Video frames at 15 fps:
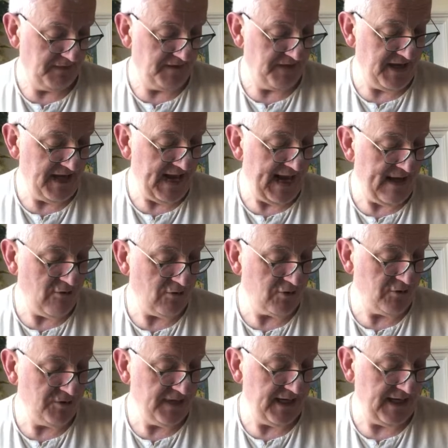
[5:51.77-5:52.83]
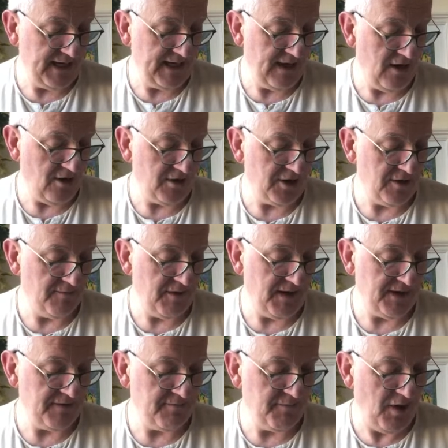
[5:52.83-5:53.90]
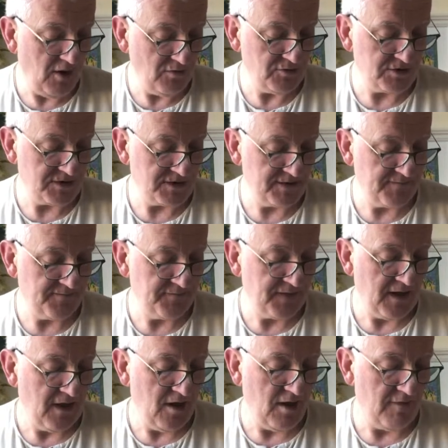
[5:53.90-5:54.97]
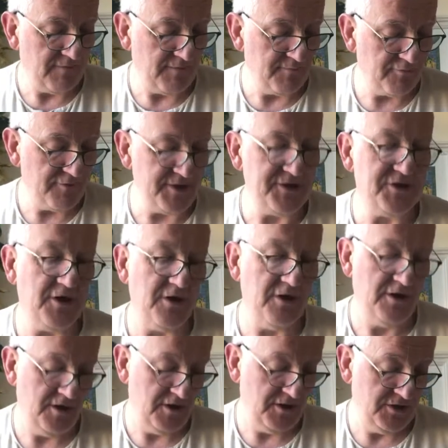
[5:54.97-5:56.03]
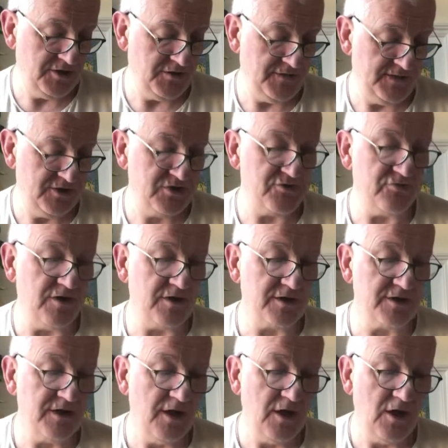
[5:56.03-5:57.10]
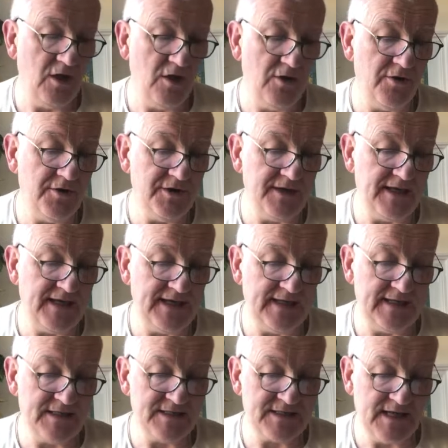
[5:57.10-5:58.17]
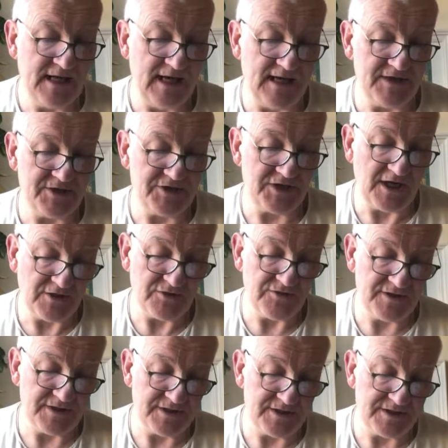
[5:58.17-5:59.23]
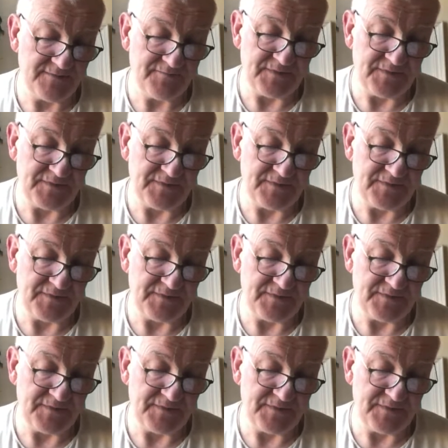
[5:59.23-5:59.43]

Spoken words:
Then how could he occupy the post of a preacher to instruct learned kings and kshatriyas